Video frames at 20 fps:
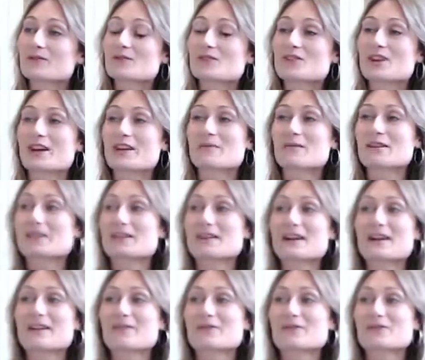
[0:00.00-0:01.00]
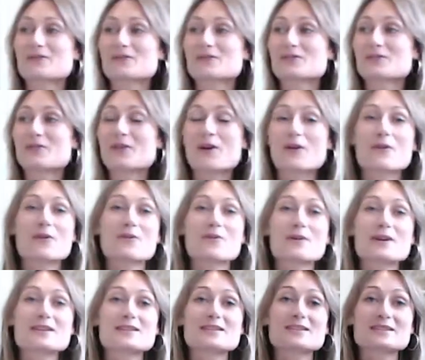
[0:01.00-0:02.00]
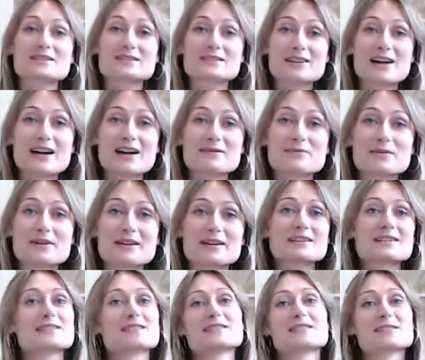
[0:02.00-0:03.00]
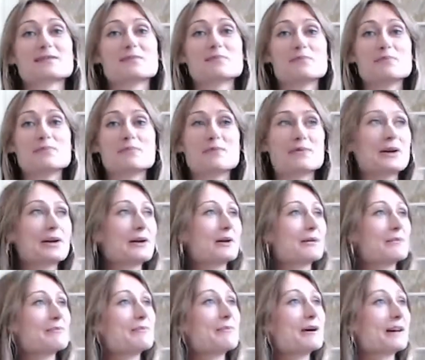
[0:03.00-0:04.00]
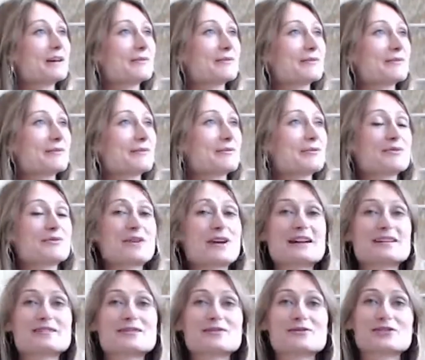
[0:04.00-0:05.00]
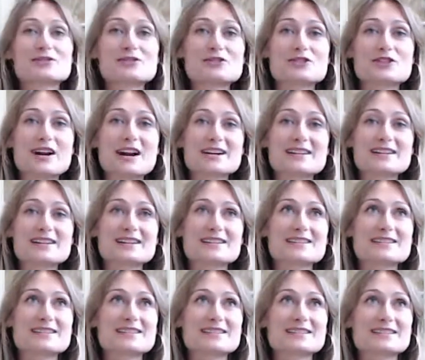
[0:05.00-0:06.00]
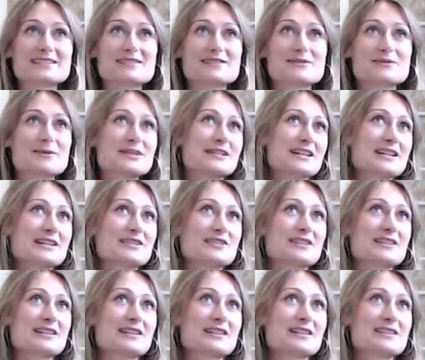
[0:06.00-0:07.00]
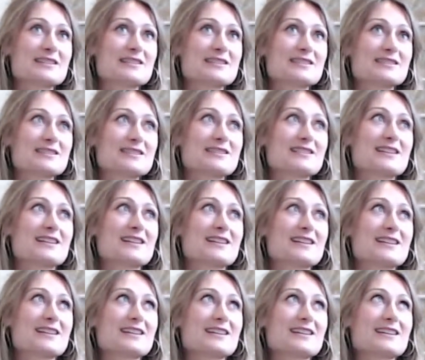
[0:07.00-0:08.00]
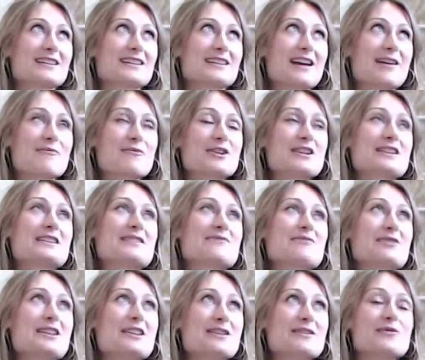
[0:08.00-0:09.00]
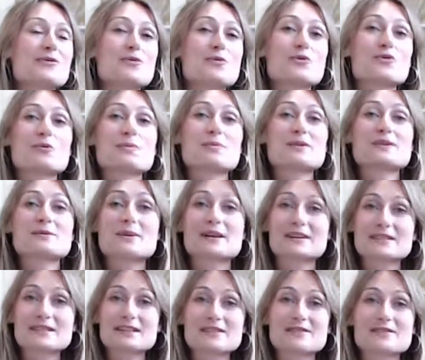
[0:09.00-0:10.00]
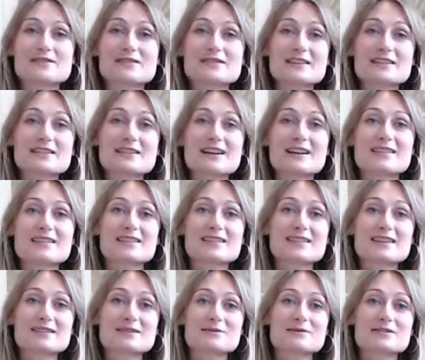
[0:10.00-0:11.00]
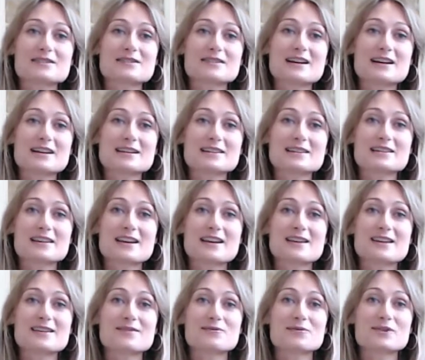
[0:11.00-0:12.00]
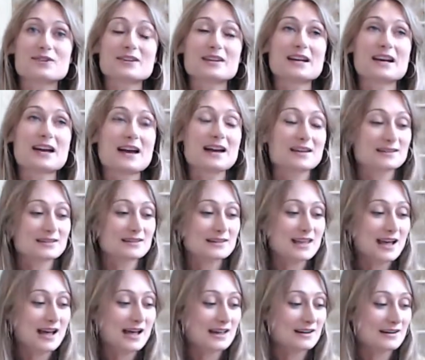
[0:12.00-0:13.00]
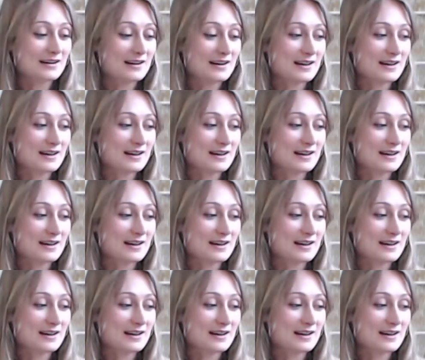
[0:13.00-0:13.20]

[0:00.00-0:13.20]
Jamie and I are always in alignment, but we've had different trainings and we're teaching this and we give all the perspectives, and I think that's what's nice. He really has that,